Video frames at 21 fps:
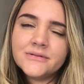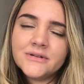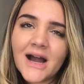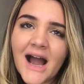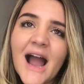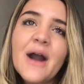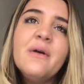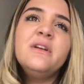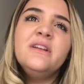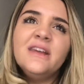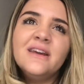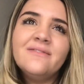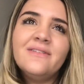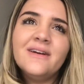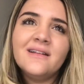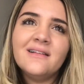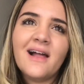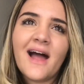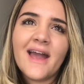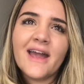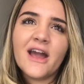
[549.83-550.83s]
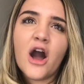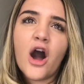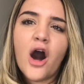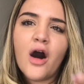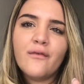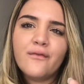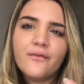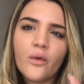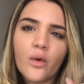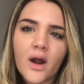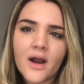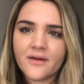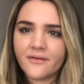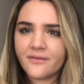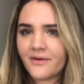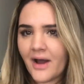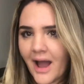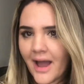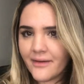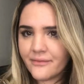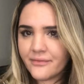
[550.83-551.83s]
I would give it like a 4 out of
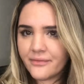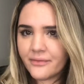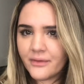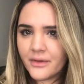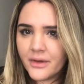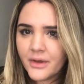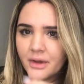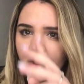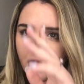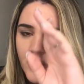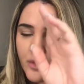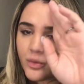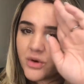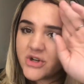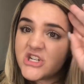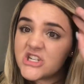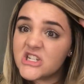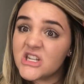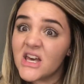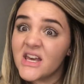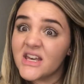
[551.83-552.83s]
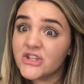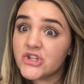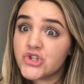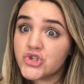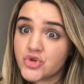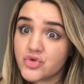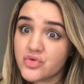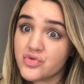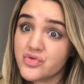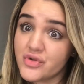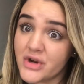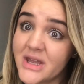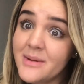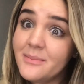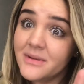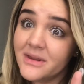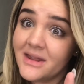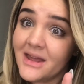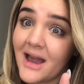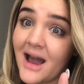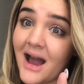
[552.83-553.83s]
5, which is
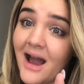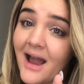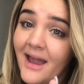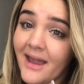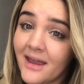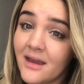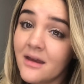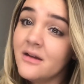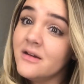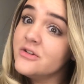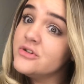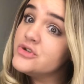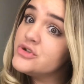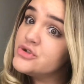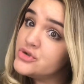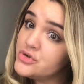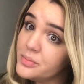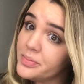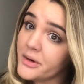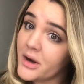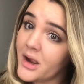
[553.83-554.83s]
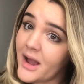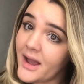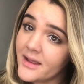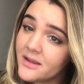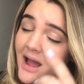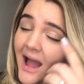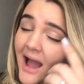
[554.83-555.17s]
extremely high, super high.